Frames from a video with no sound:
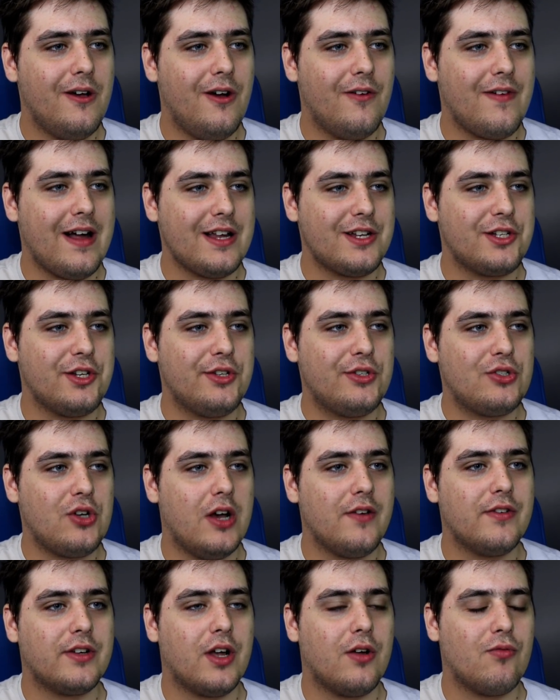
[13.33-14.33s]
of actually
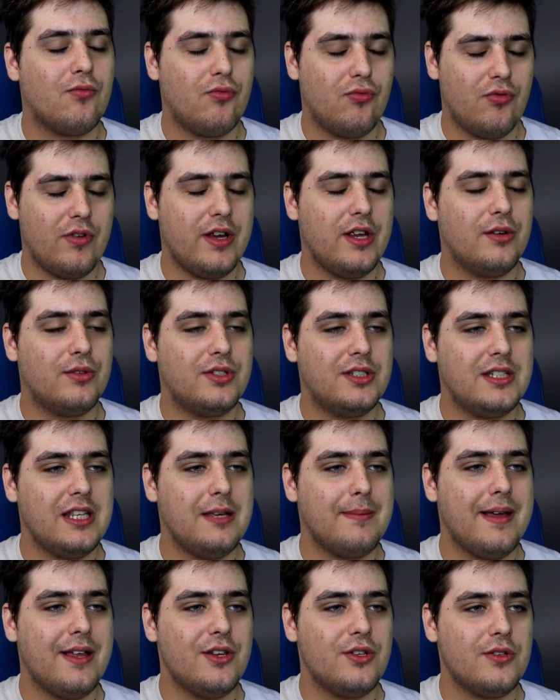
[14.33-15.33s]
driving a real
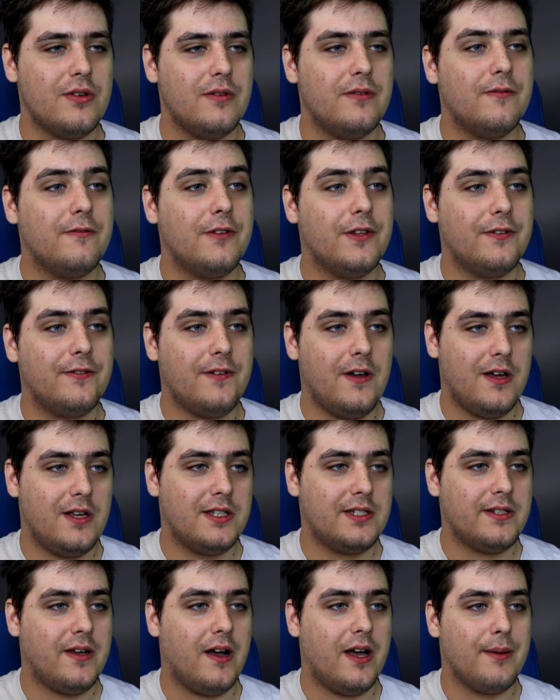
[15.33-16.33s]
steam engine for the
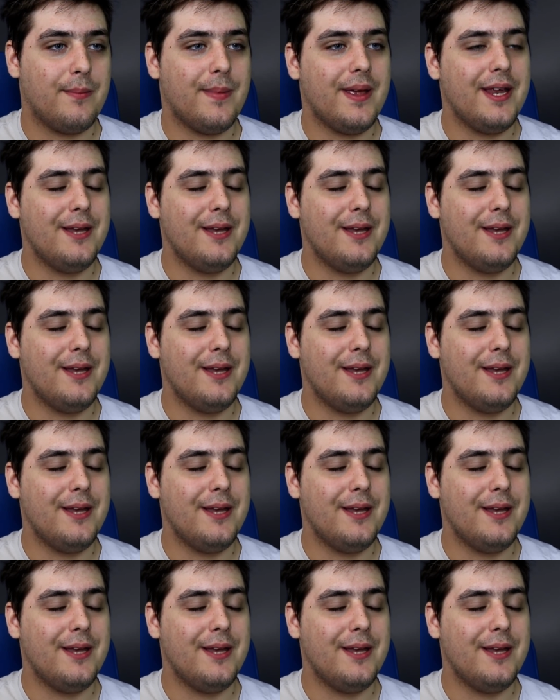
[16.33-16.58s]
first time